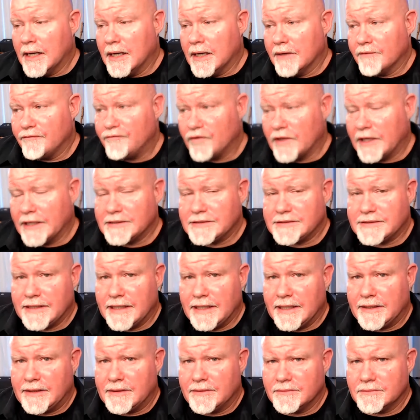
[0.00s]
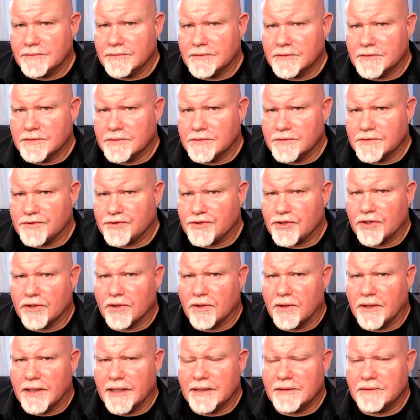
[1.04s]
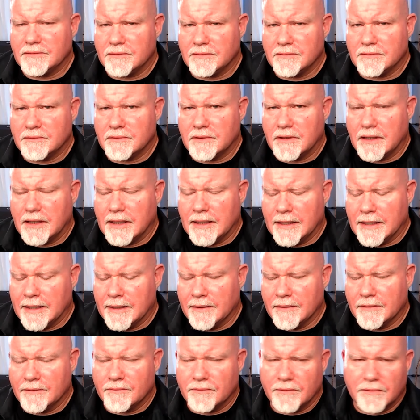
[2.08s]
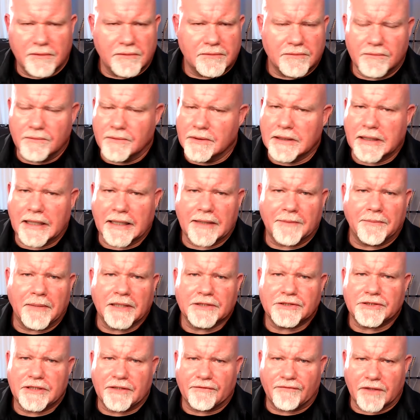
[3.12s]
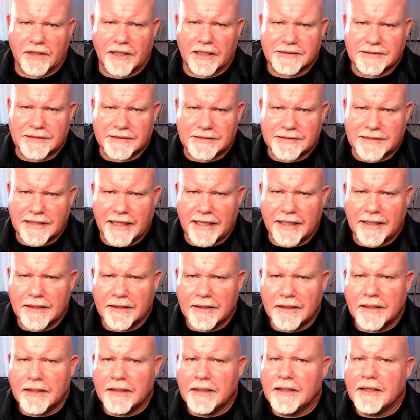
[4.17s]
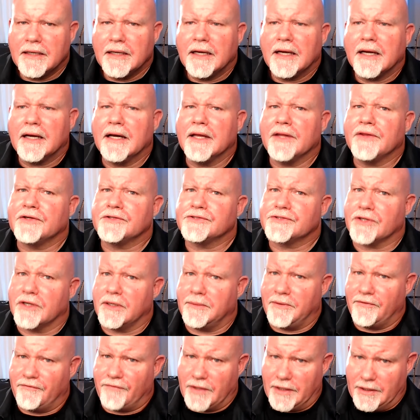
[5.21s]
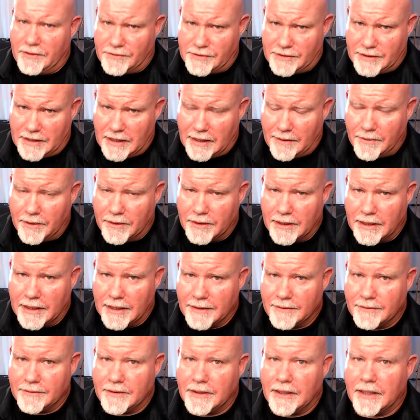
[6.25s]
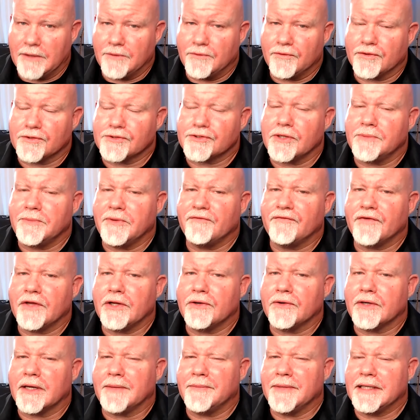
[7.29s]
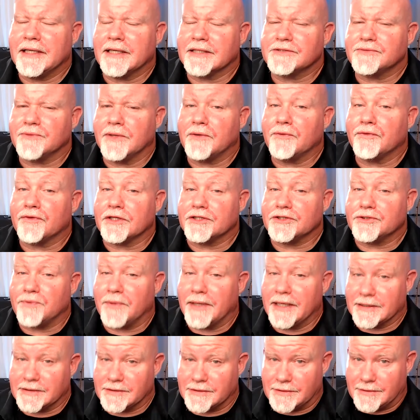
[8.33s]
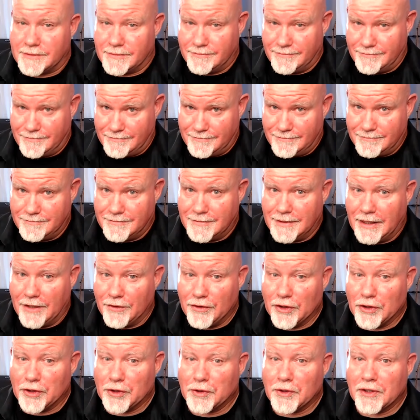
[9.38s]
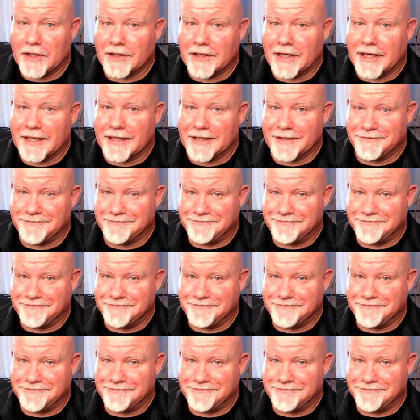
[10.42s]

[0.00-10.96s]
flank steak, sirloin. We like a bunch of different cuts of steak. There's going to be videos to come on that, and there's going to be a video coming next week with a twist. I think you're going to like it.